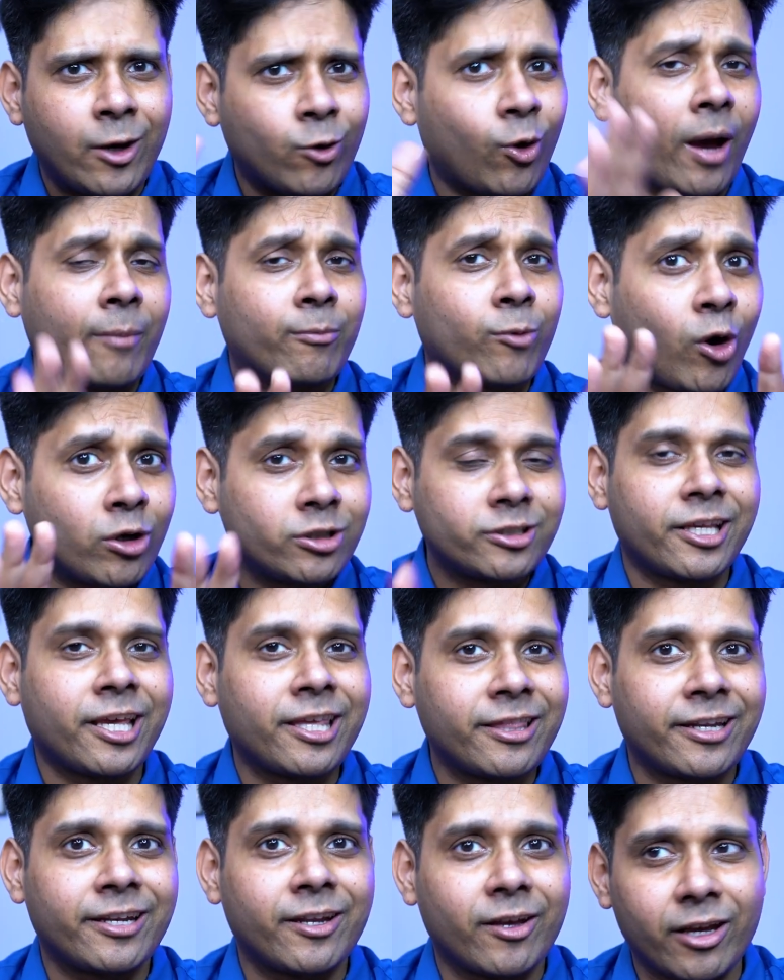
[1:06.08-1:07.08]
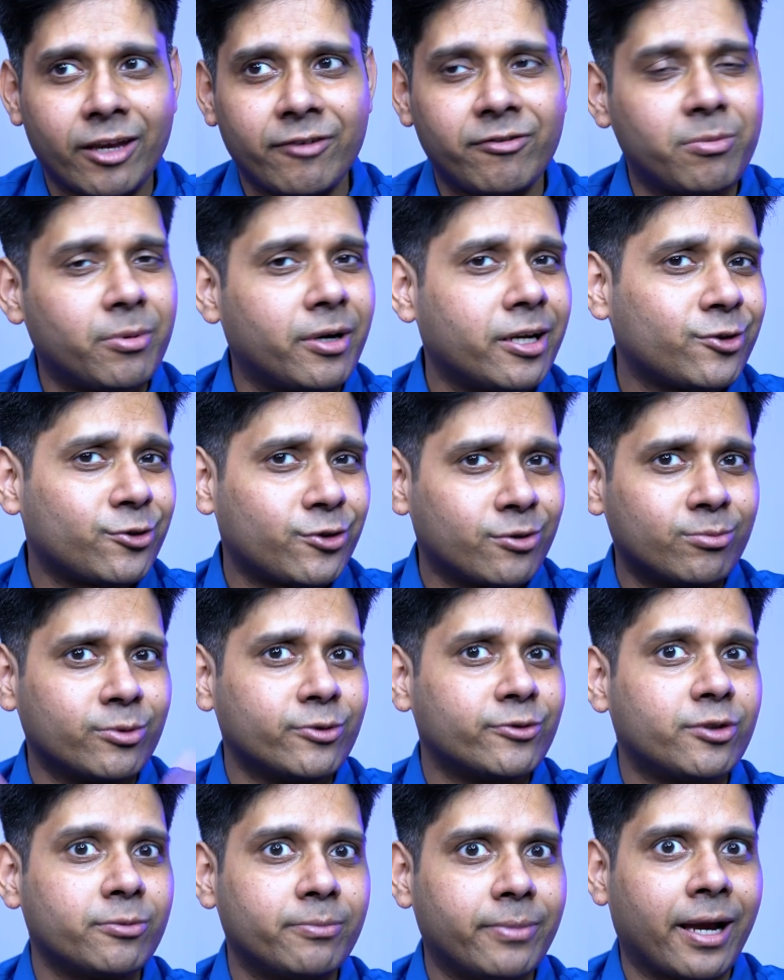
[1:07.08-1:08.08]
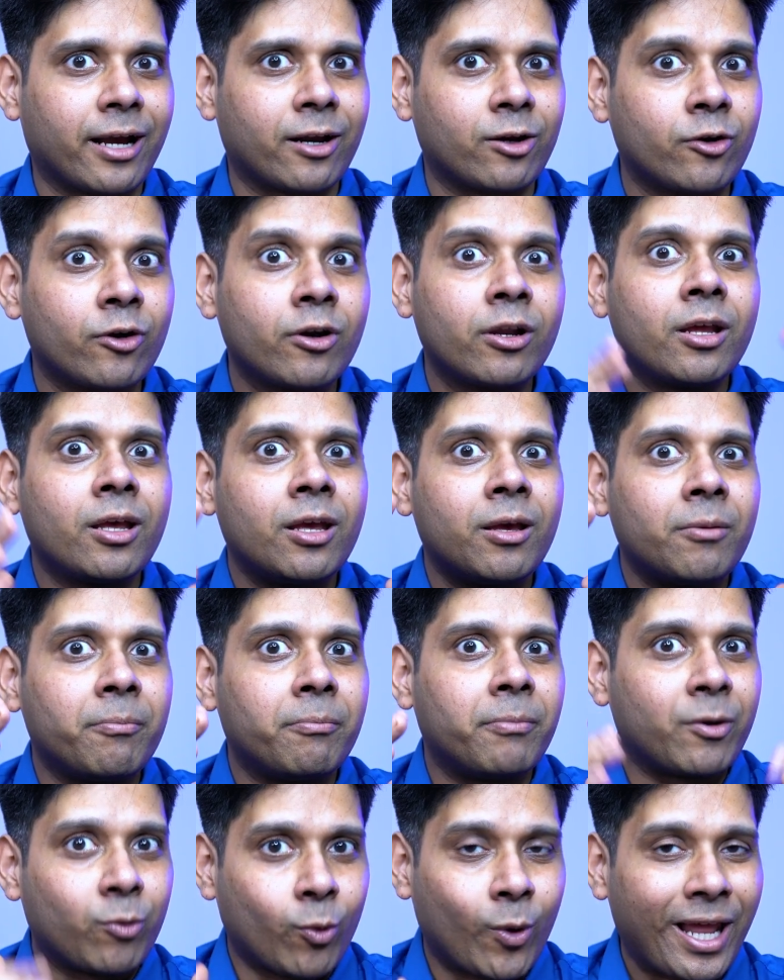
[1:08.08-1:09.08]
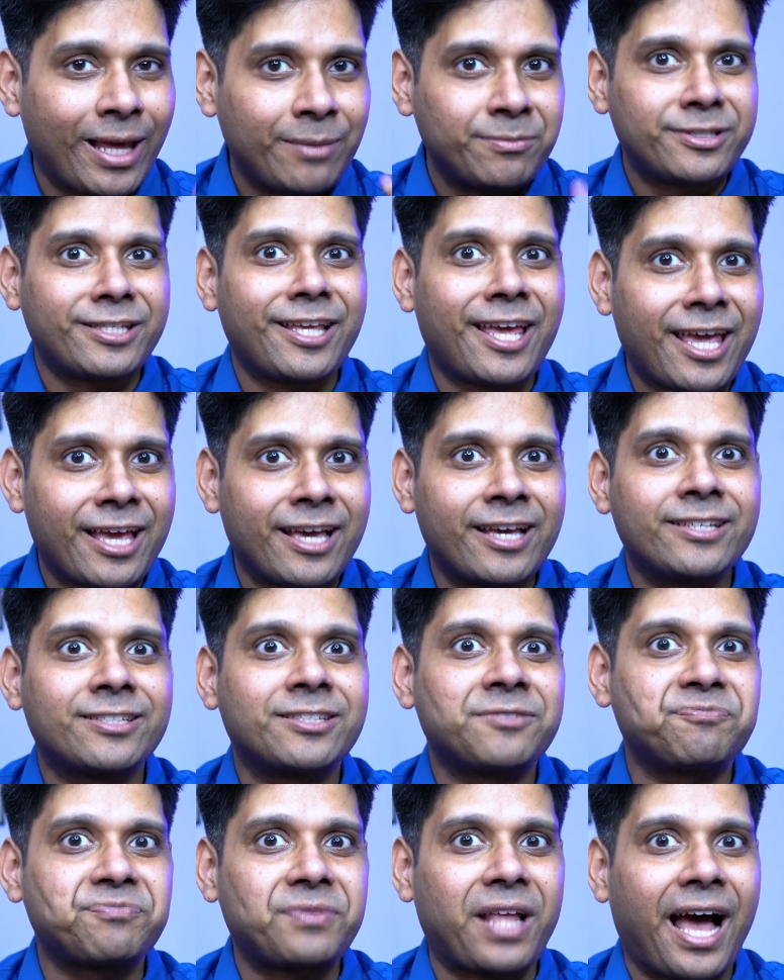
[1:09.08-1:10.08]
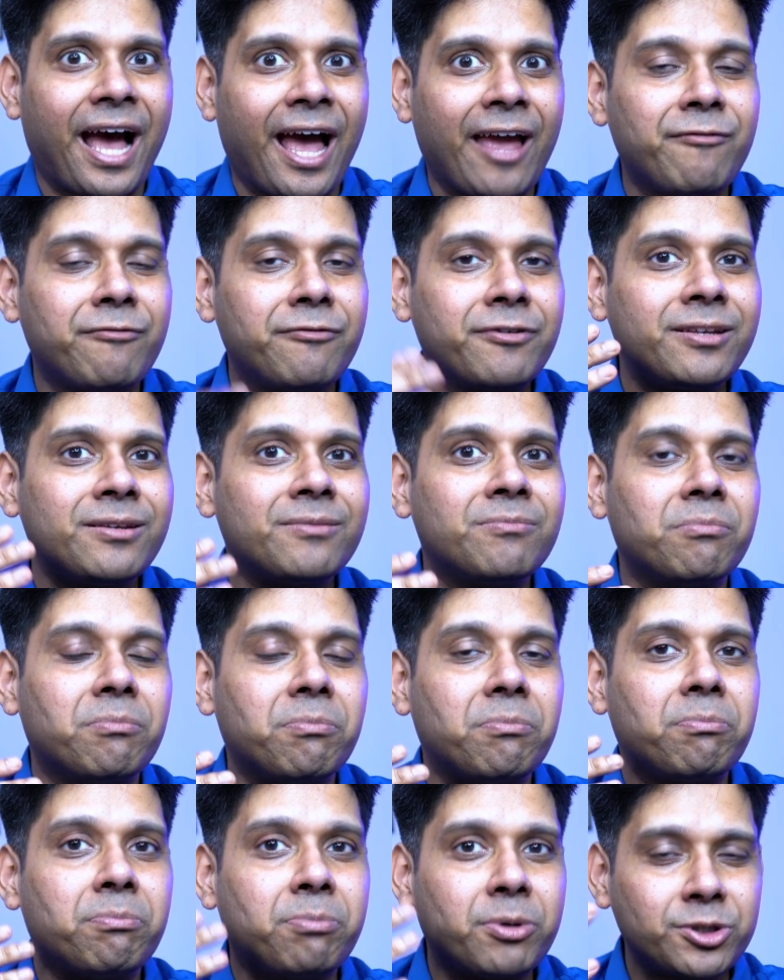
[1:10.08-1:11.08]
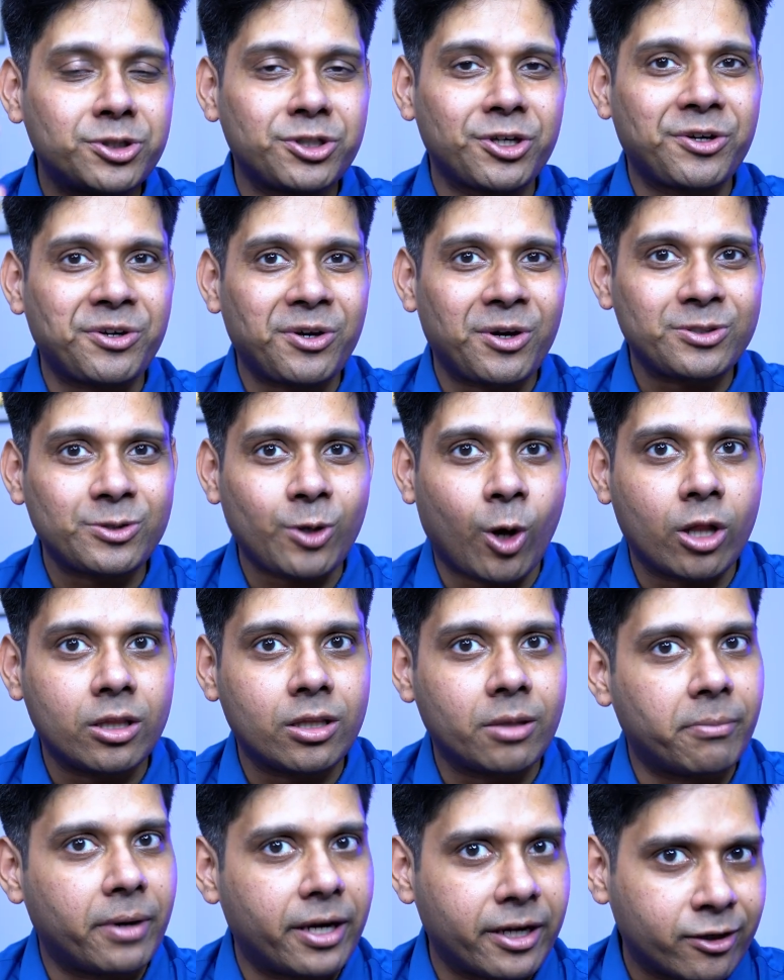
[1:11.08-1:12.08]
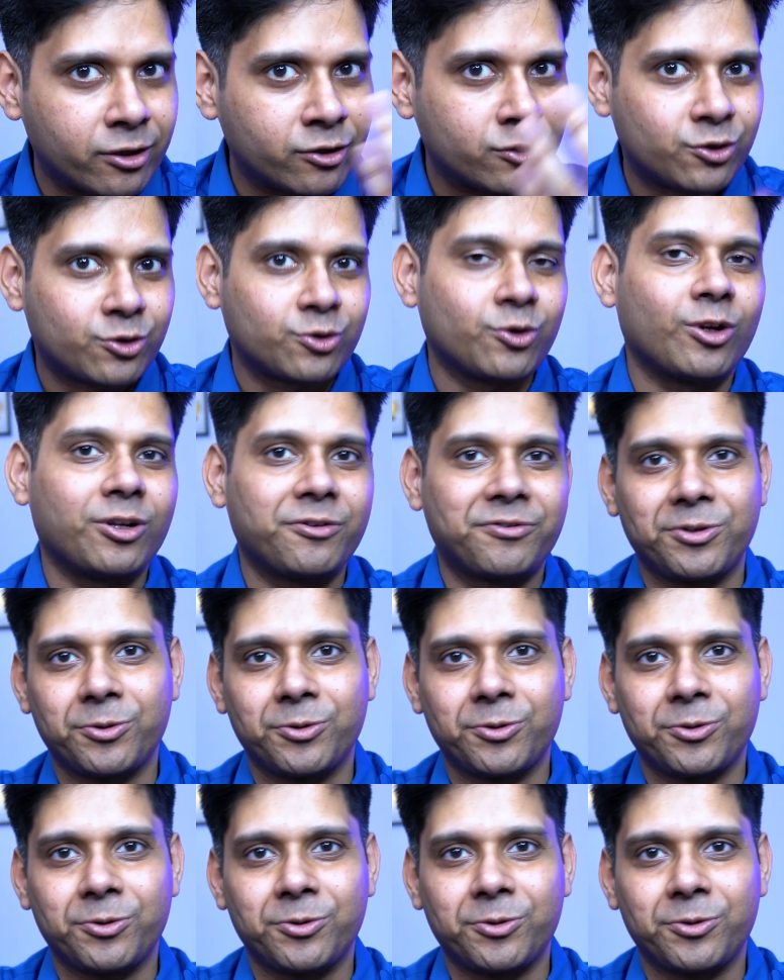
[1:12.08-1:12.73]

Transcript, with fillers: No, I'm not saying that everybody should move to Bangalore, but what I'm saying is I will push across all the mentors to all of